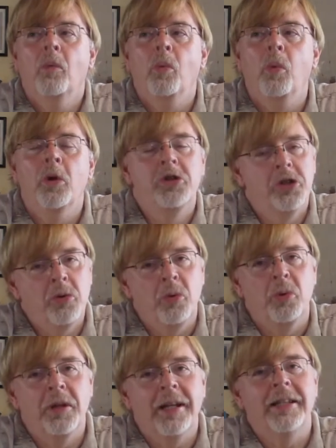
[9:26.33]
will show
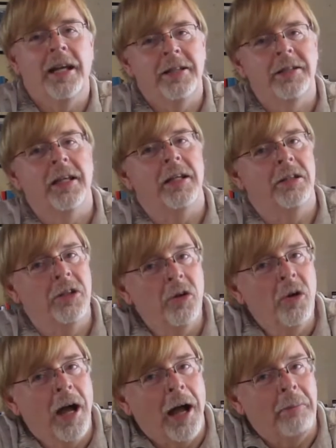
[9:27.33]
that yes, they
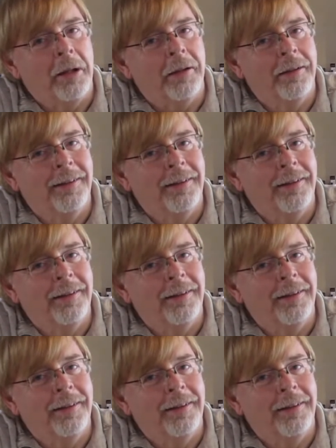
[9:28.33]
do happen.